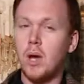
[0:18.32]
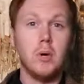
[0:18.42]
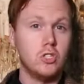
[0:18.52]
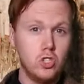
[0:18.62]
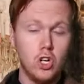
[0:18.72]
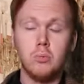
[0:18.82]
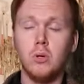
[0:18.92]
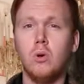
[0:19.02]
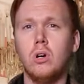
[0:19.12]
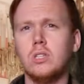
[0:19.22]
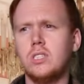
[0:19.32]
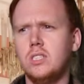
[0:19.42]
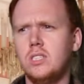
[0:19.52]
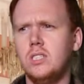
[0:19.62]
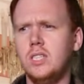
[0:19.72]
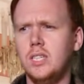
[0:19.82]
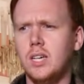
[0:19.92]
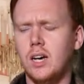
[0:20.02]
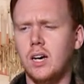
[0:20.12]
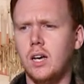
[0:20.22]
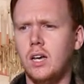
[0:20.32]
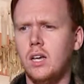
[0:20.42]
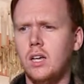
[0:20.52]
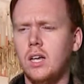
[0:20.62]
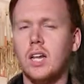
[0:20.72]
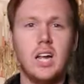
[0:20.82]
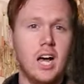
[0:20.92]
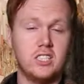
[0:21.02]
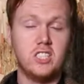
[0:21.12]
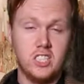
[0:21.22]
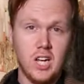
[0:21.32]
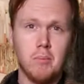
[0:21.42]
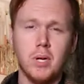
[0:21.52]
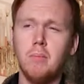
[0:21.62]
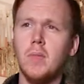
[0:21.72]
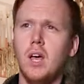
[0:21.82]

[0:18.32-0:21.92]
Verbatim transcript: of my most notable works is the uh, Last Supper,